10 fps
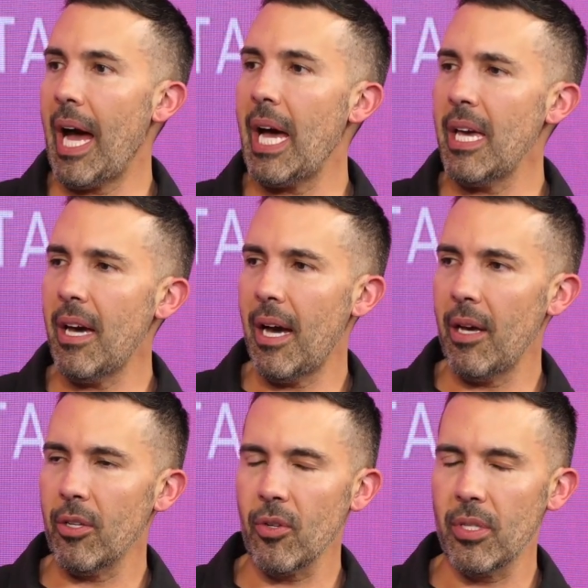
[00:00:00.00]
And
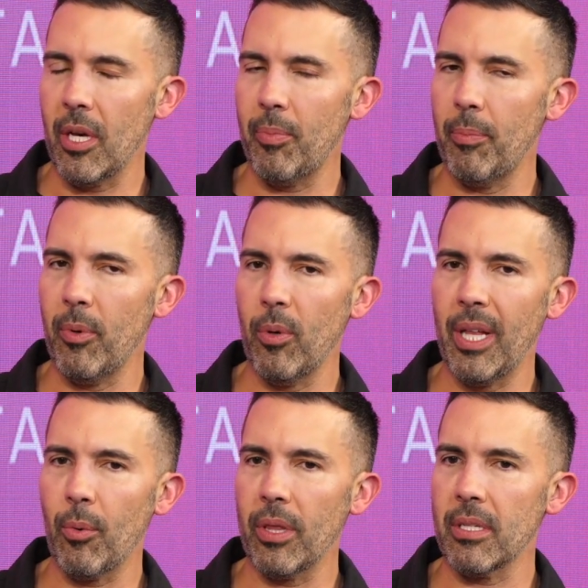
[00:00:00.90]
I also tell people
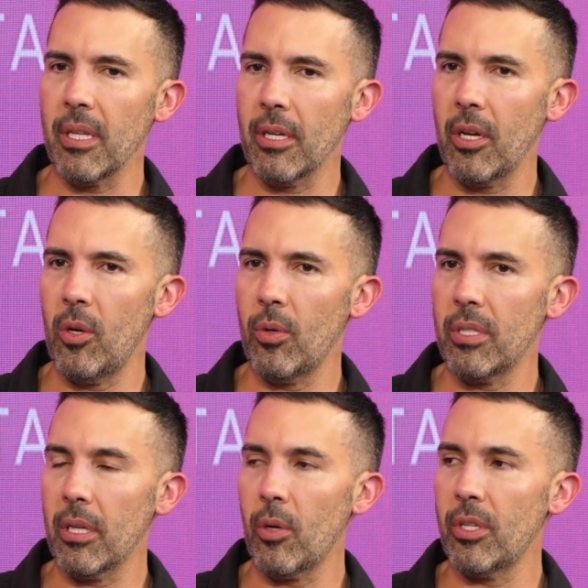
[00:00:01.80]
like with the silicone
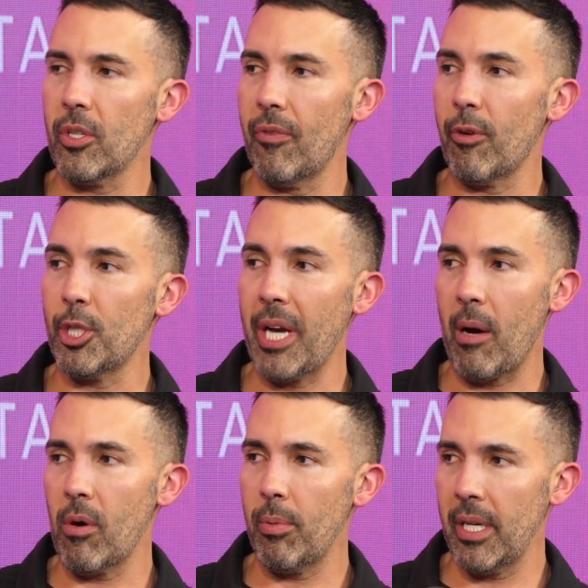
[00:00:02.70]
is good for
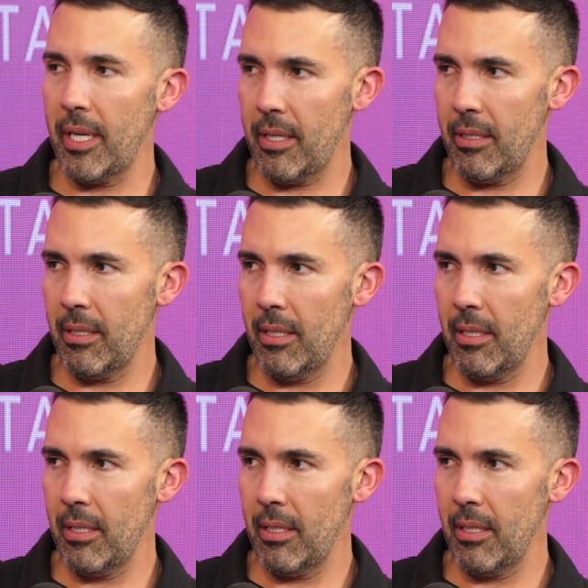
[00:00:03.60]
shower play.